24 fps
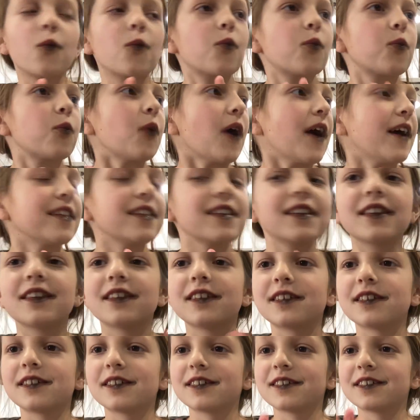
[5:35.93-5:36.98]
Riley,
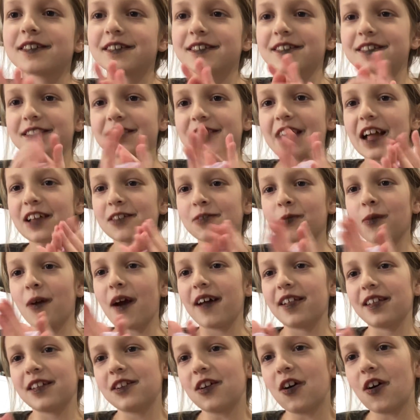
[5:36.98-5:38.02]
that's
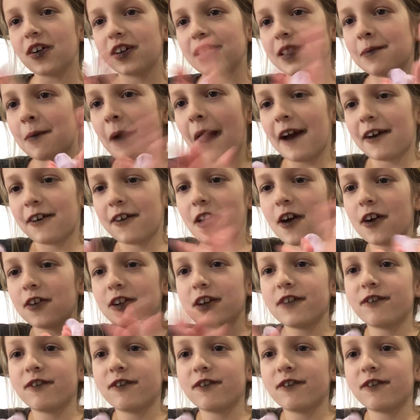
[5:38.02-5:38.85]
Riley dog in the background.